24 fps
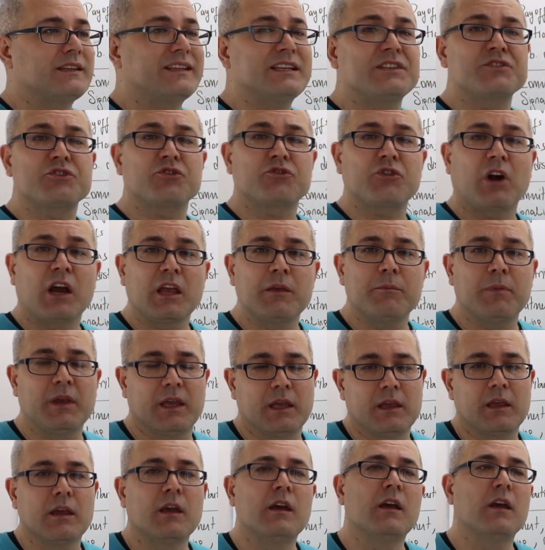
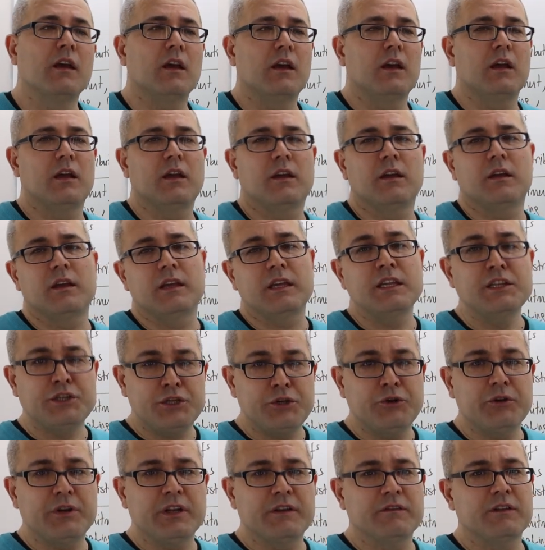describing
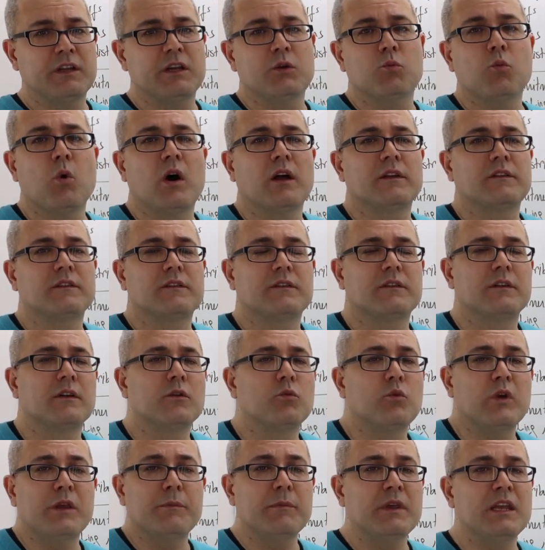intuitively what
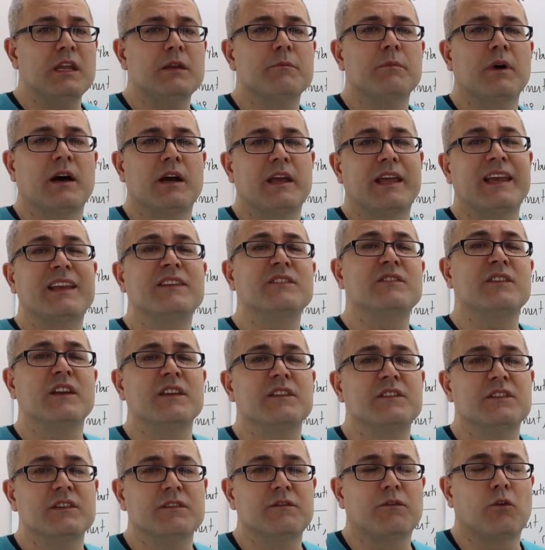we mean by
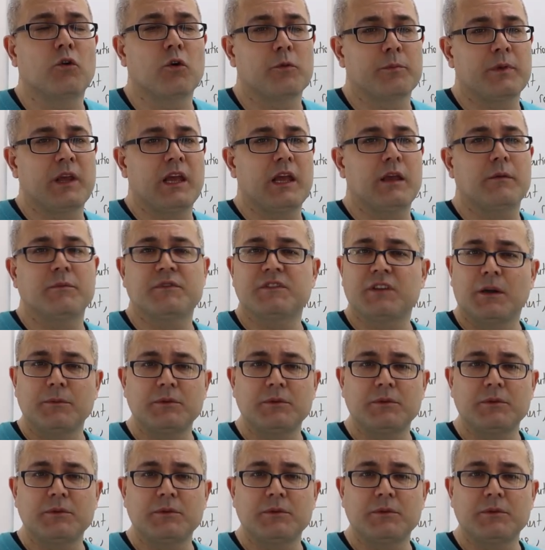extensive form games.